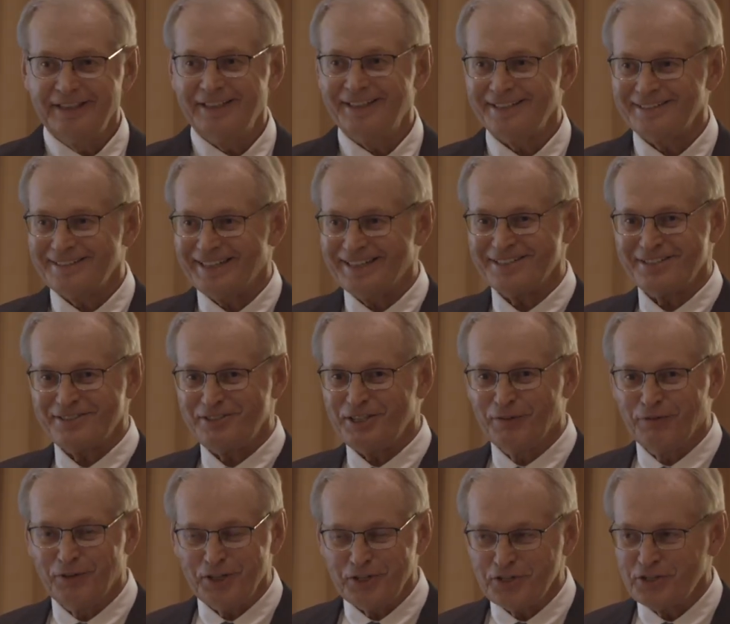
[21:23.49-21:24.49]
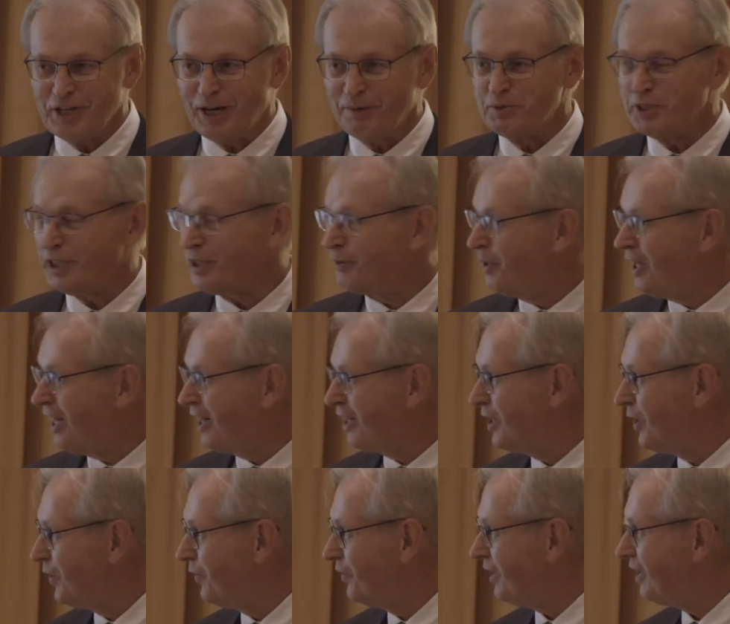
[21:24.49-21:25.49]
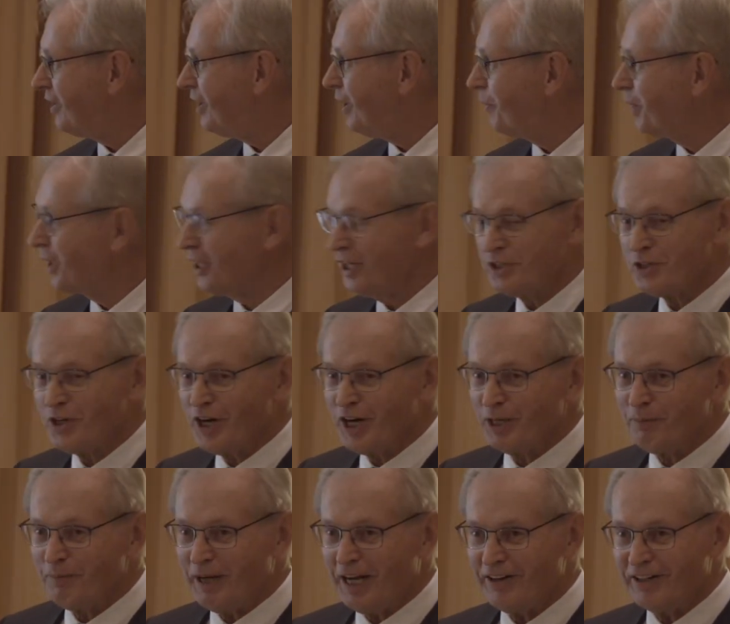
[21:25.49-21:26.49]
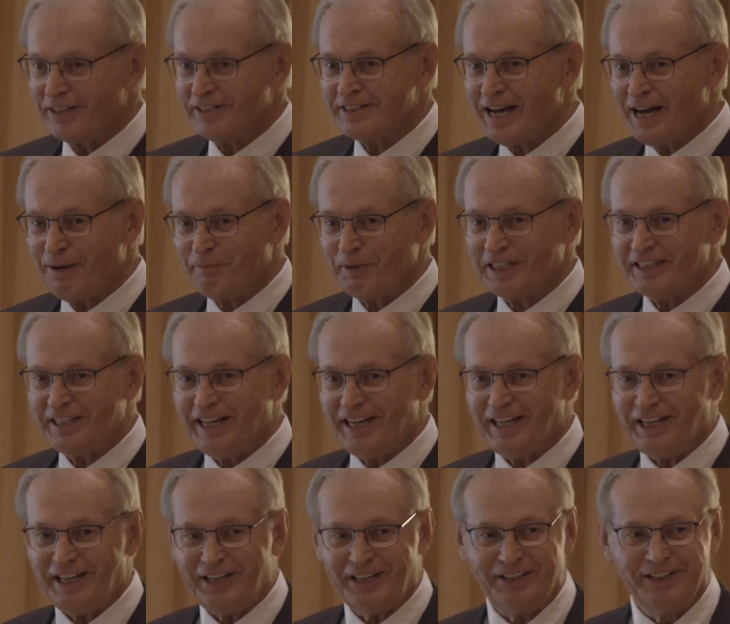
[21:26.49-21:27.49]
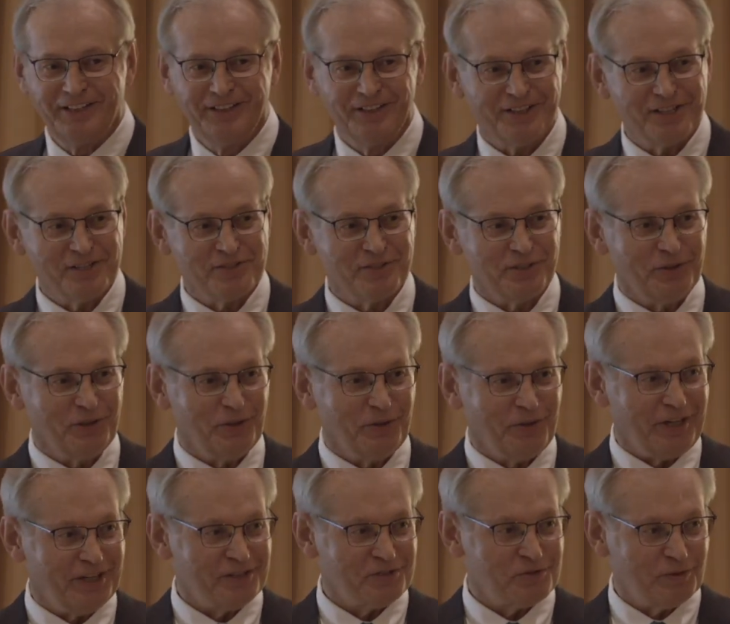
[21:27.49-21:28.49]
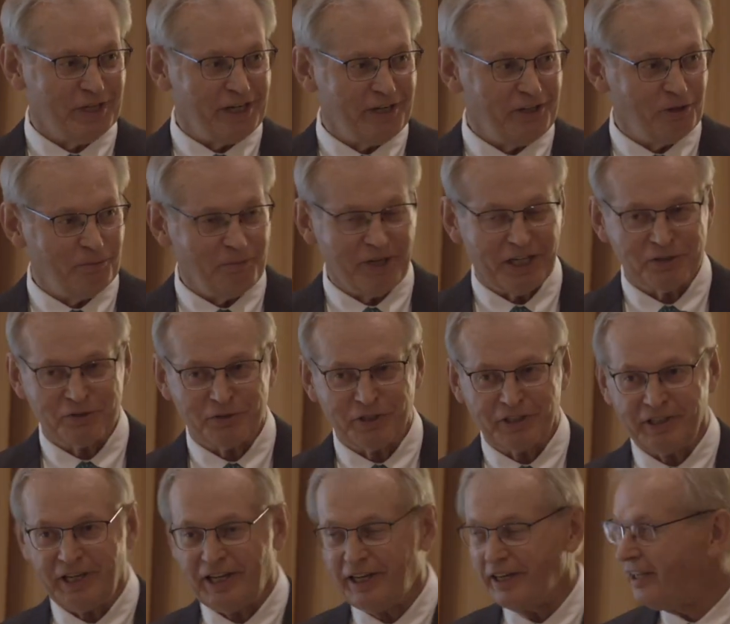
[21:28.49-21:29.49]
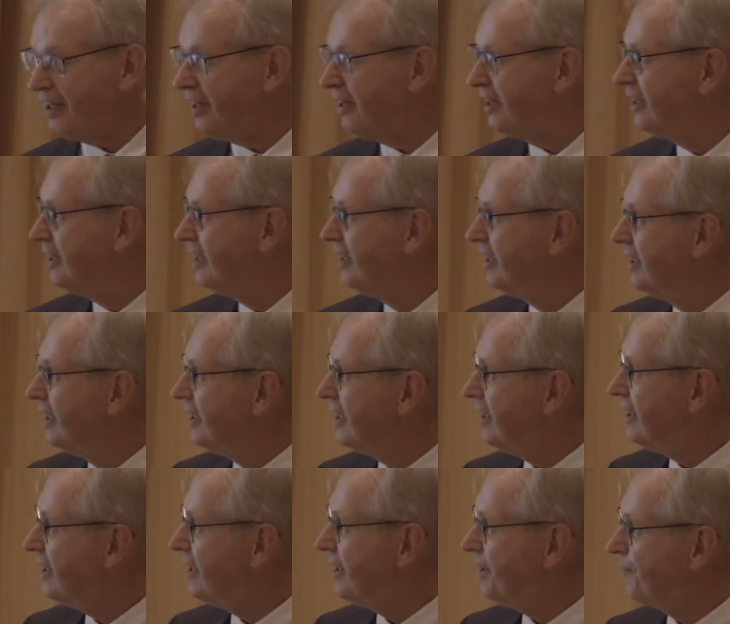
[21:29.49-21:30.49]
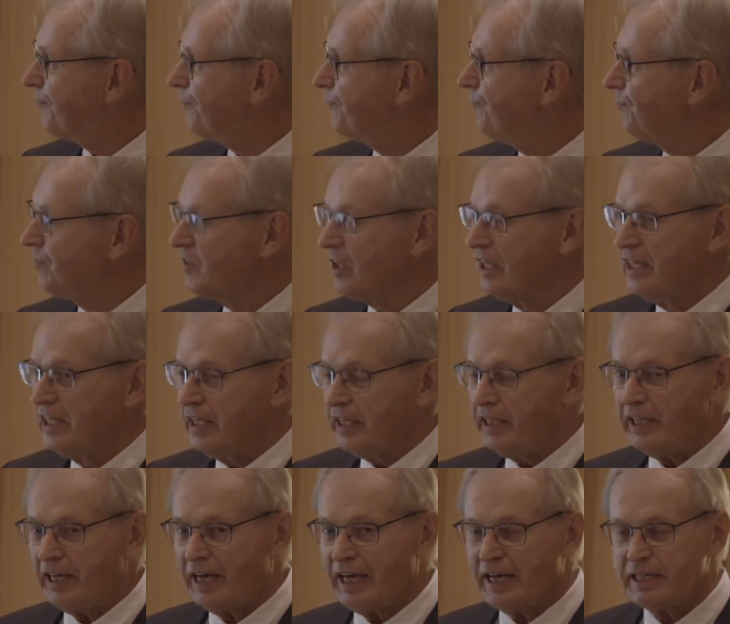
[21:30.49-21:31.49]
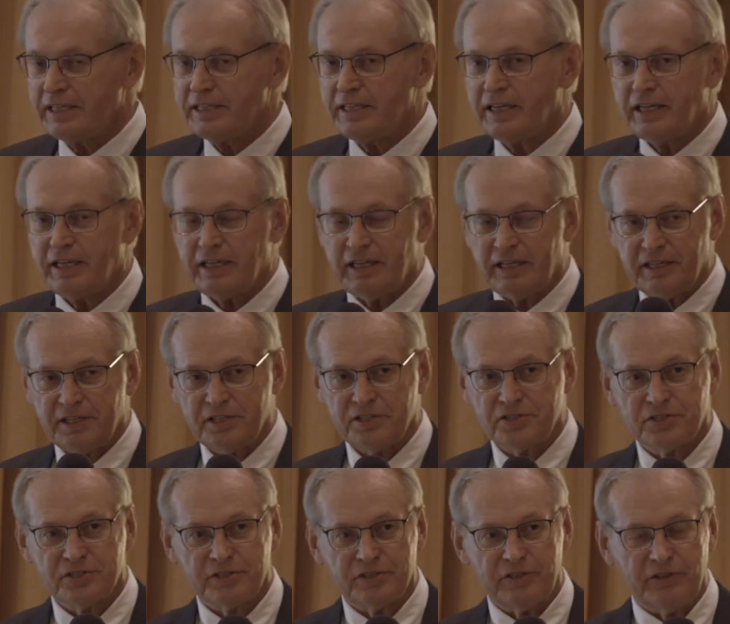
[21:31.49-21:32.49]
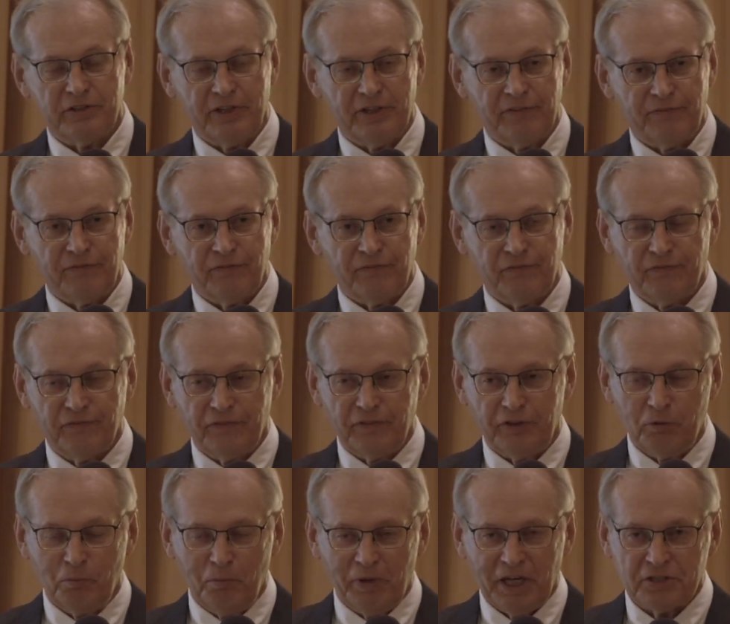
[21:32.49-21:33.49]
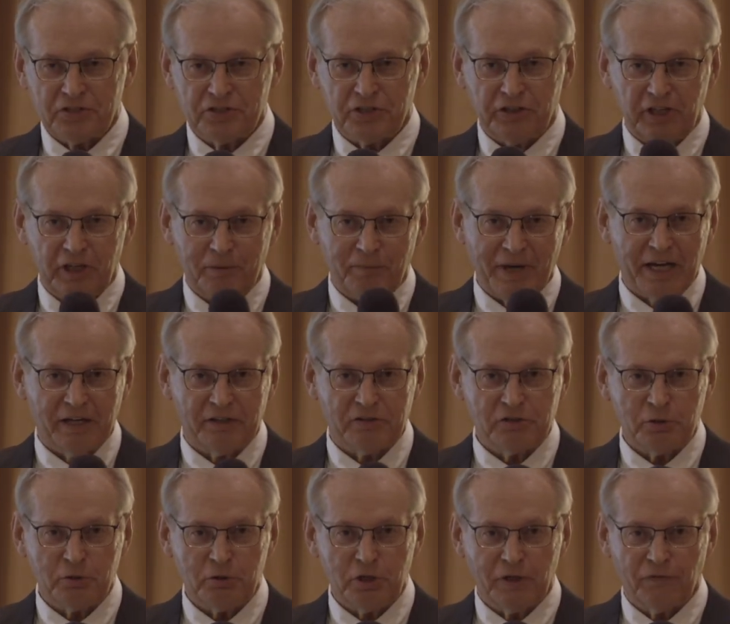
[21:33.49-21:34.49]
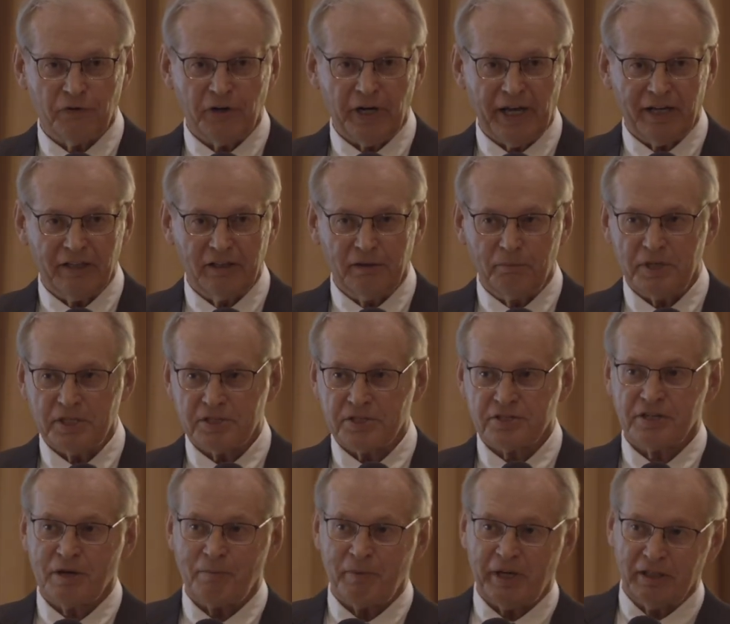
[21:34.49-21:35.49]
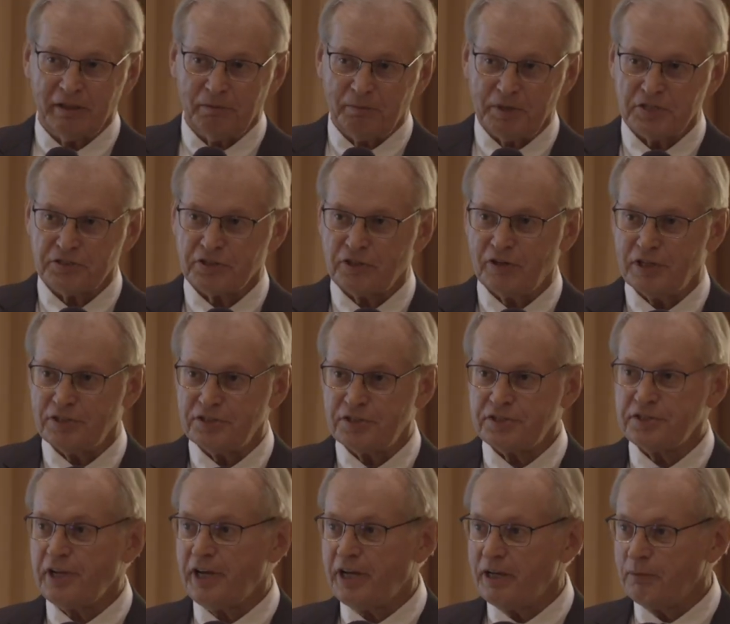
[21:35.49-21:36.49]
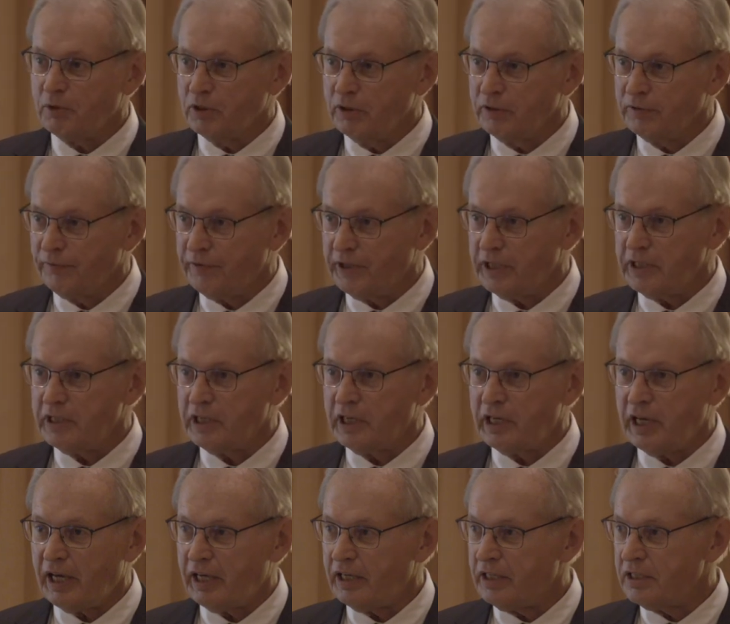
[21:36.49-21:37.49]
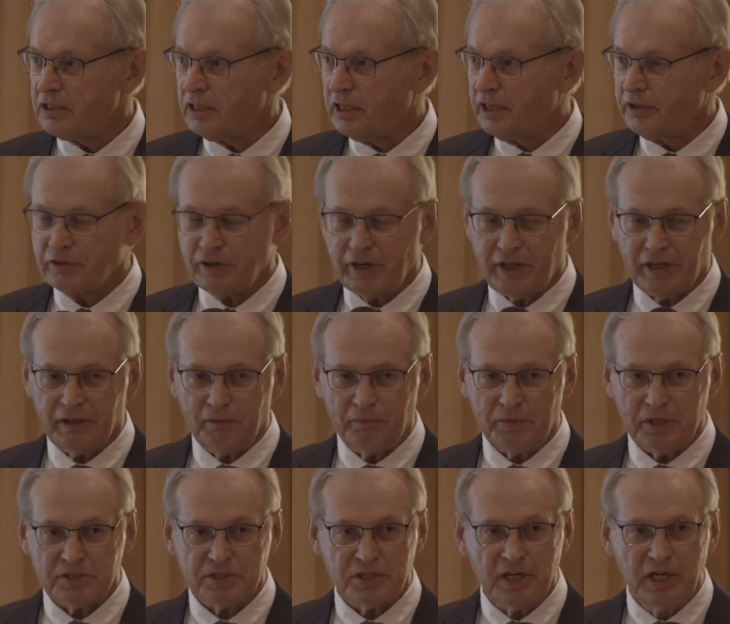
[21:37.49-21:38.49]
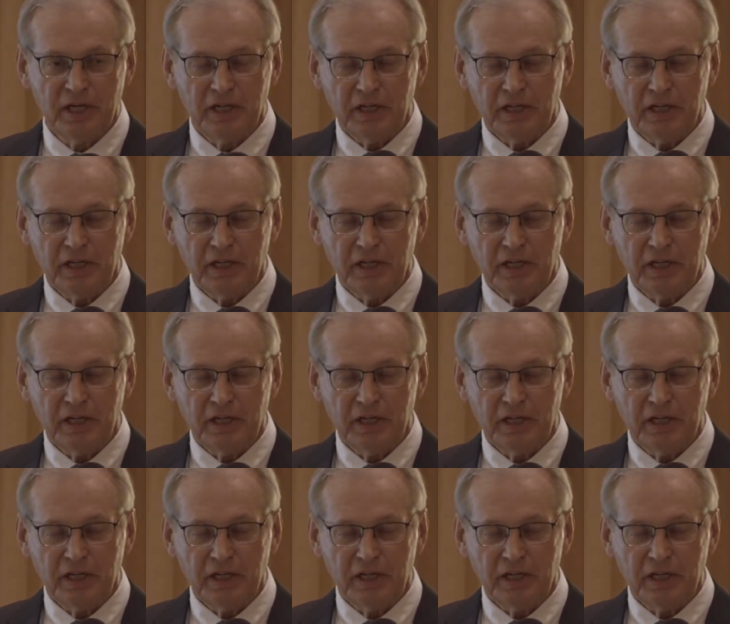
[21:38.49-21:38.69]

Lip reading: That's a different subject. We're not going there. Now we're going to talk about atomic dating, also known as radiometric dating. And the idea is if you measure the amount of two different elements, some elements are unstable, they decay into other elements.